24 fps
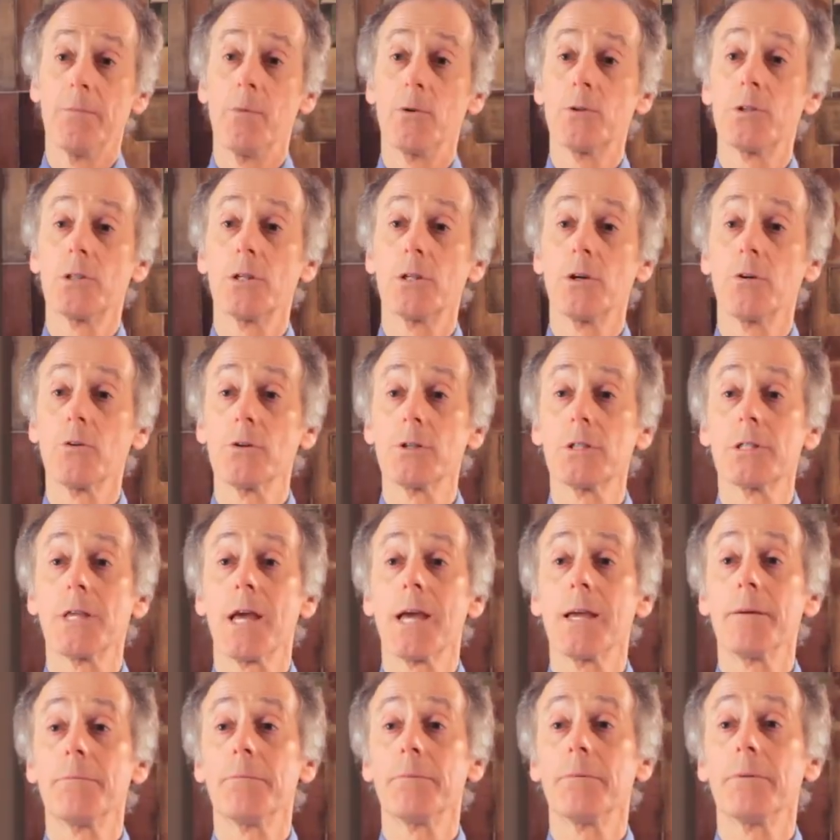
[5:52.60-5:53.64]
most serious
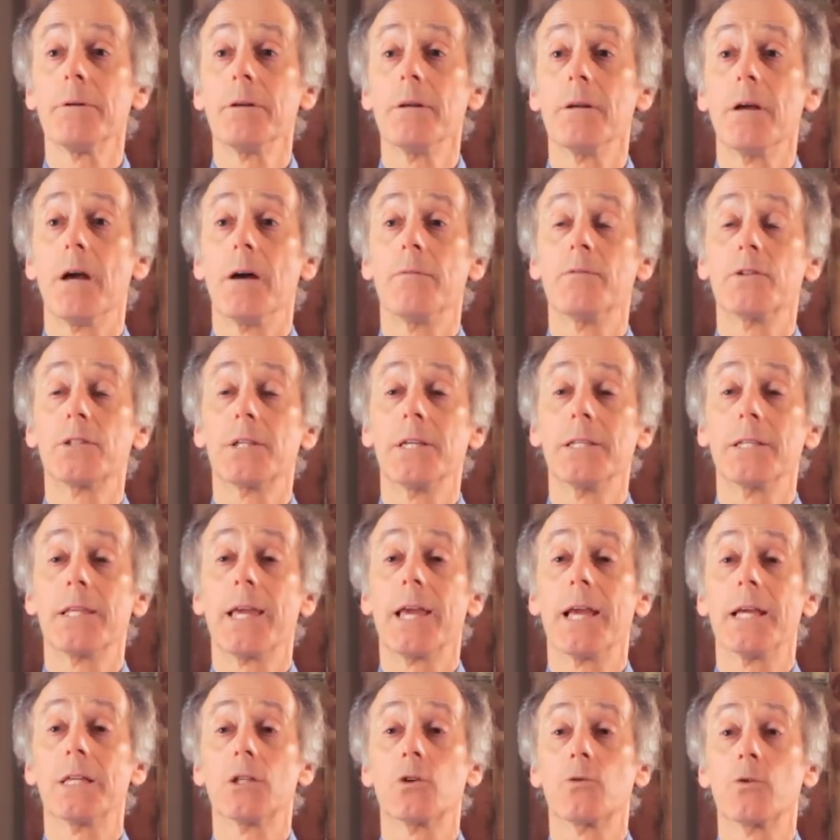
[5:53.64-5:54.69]
type of skin
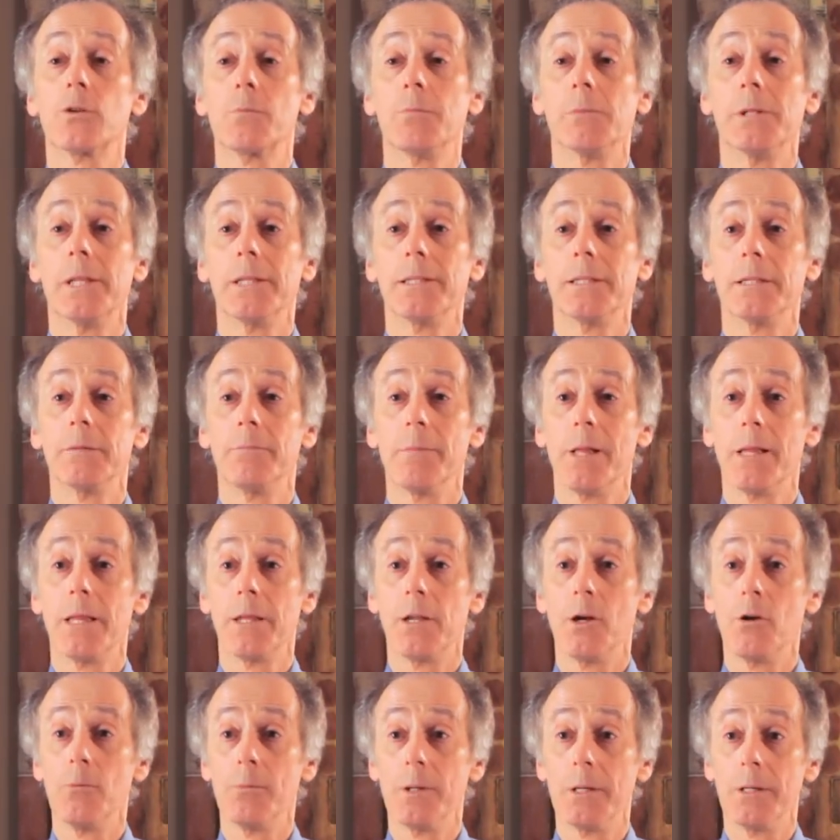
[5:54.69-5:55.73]
cancer is malignant
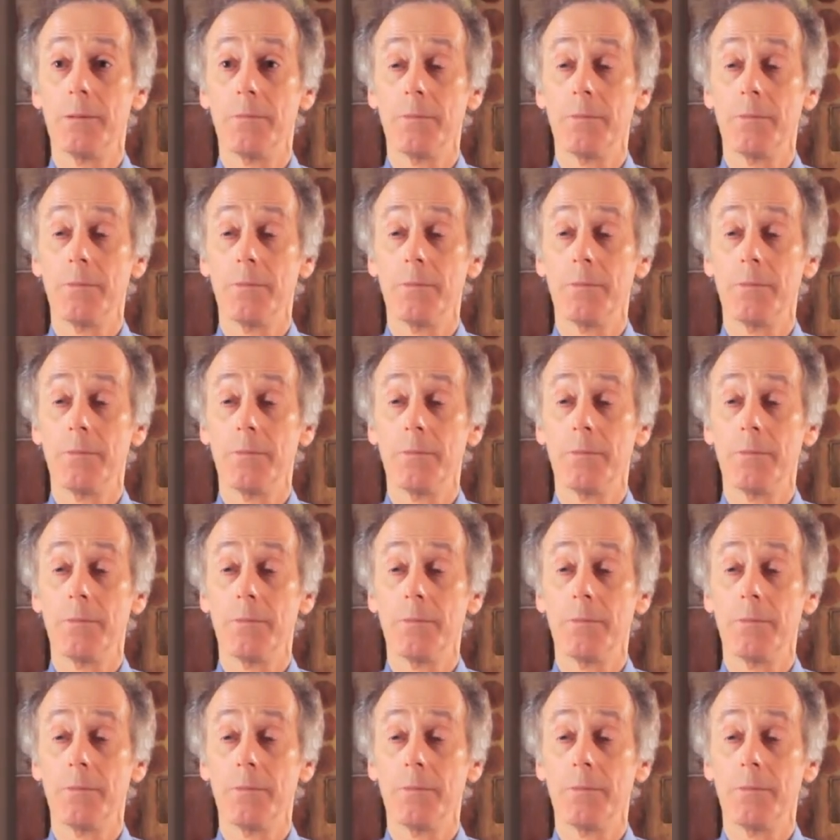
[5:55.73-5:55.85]
melanoma.